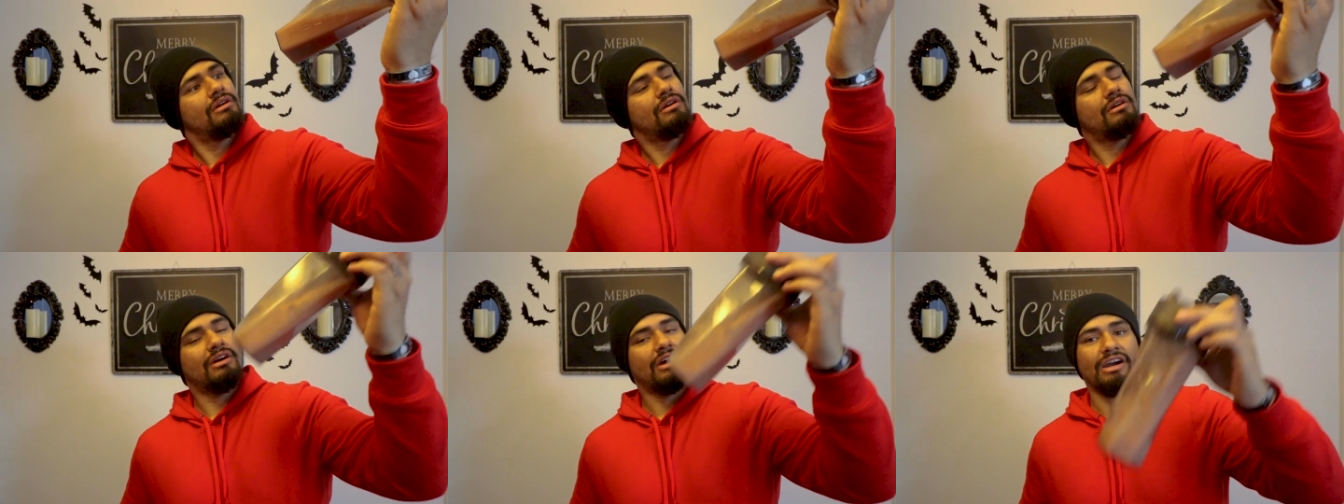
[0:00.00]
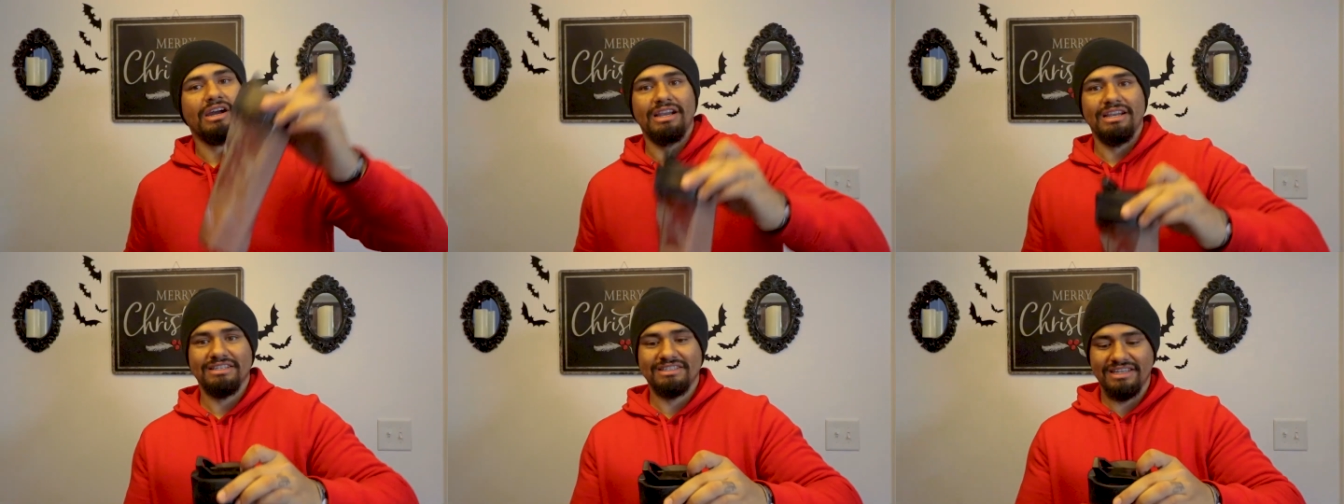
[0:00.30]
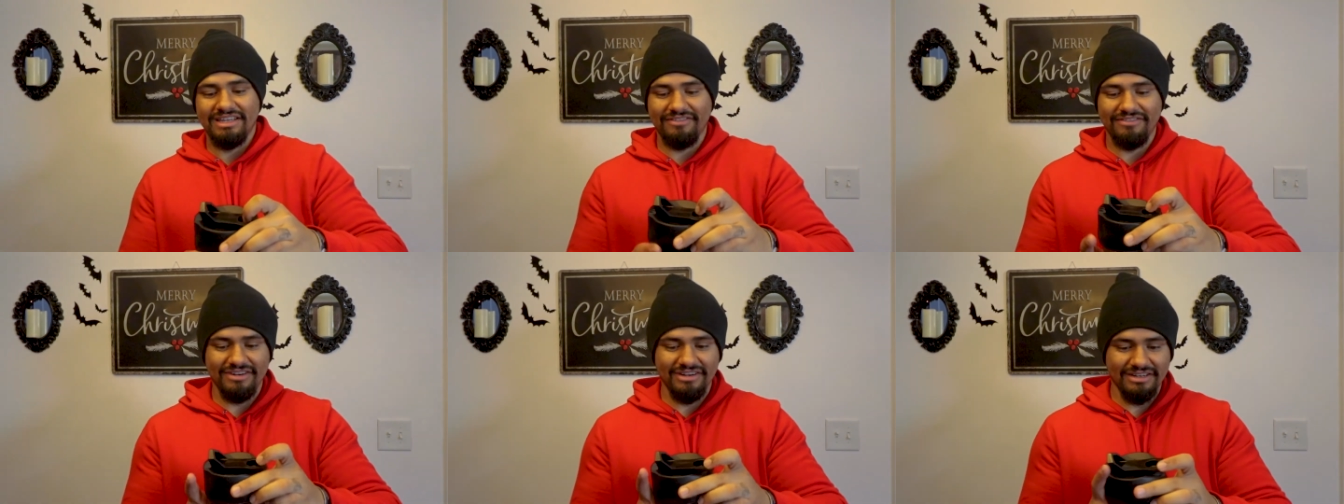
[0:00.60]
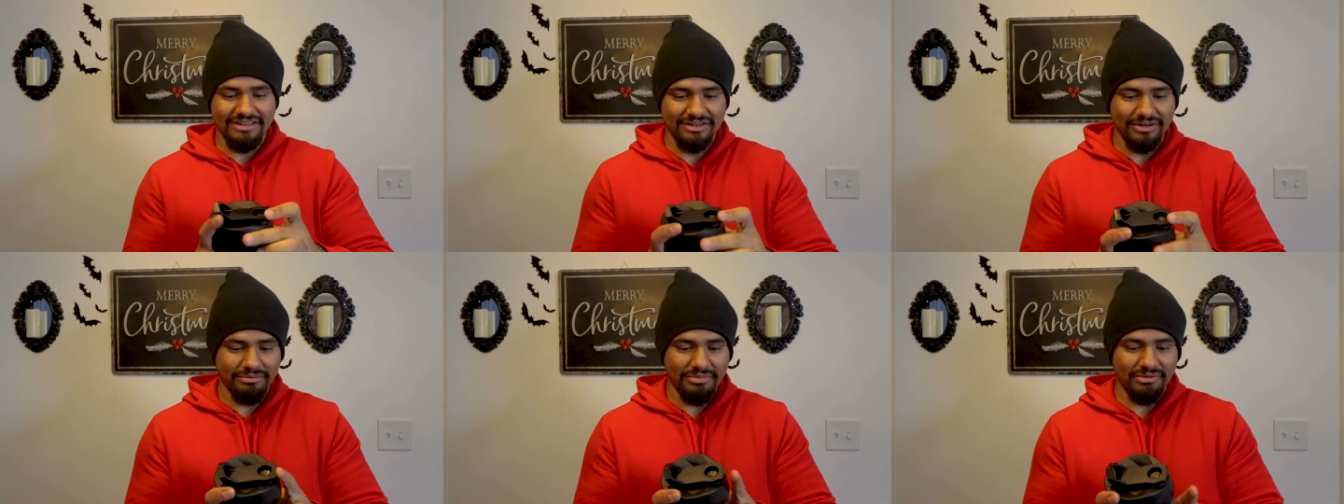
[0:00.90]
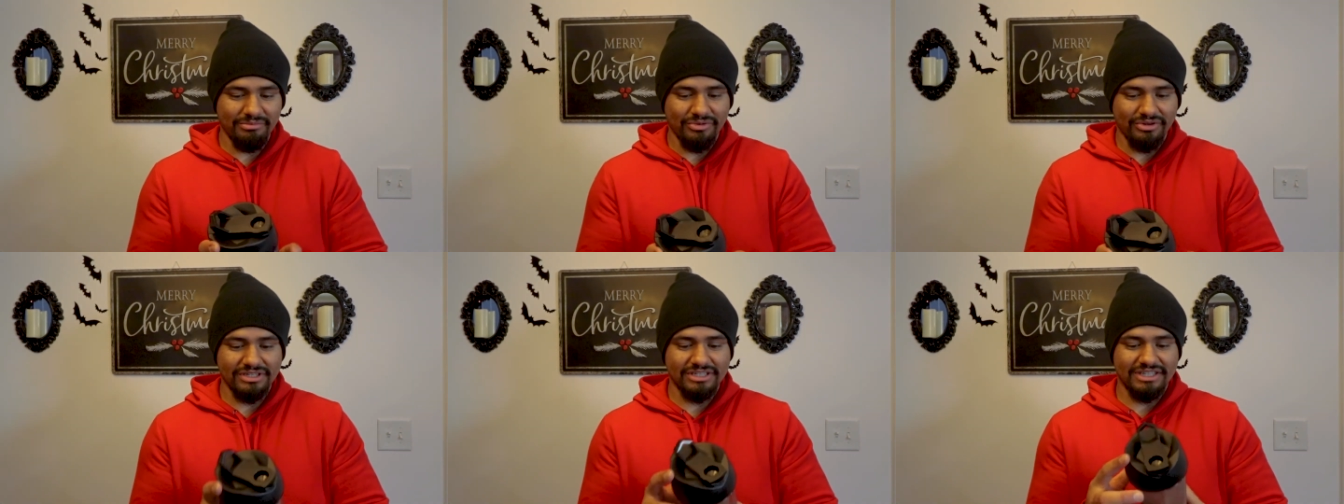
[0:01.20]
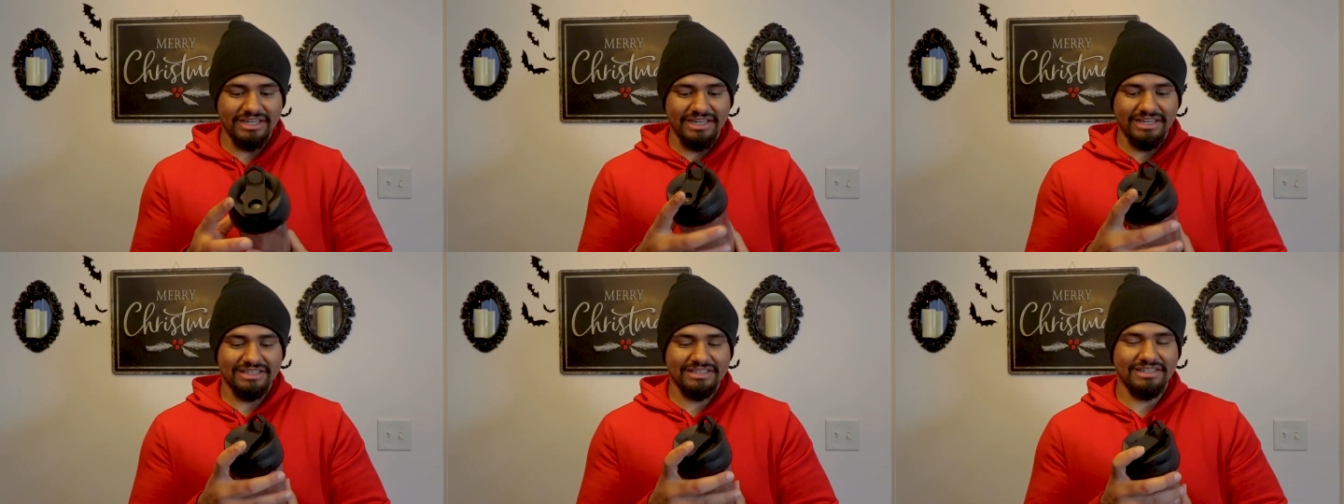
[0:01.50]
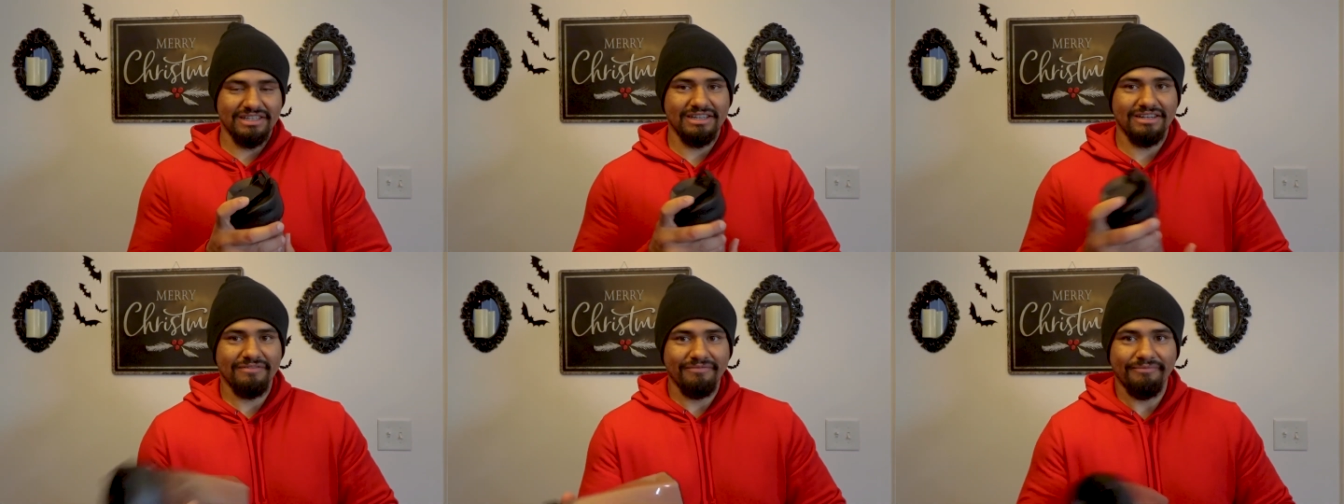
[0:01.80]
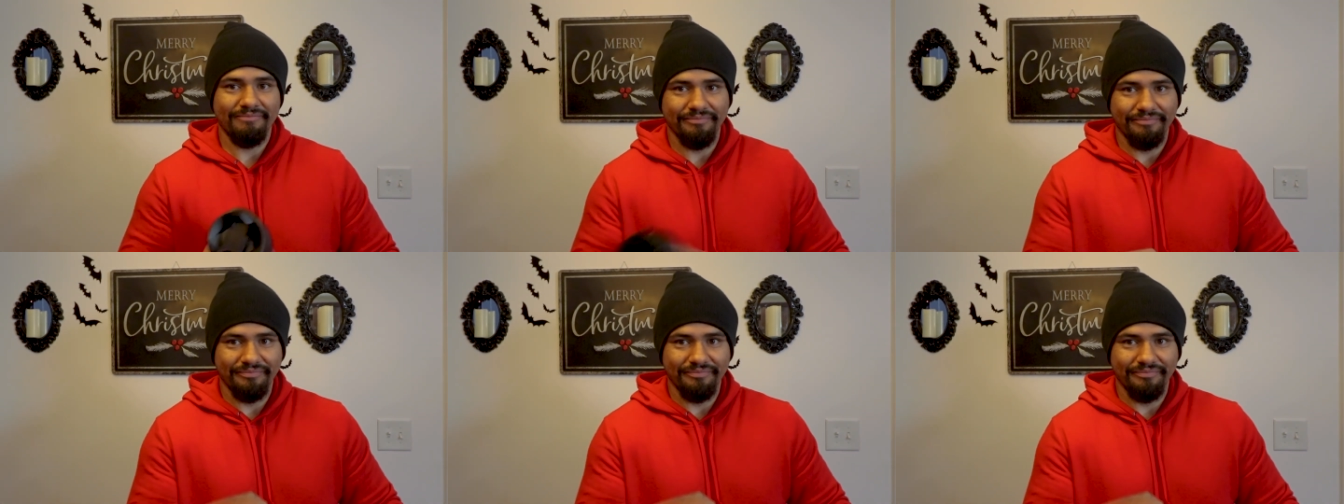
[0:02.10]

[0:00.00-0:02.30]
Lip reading: Alright, let's give it a little bit more shakes and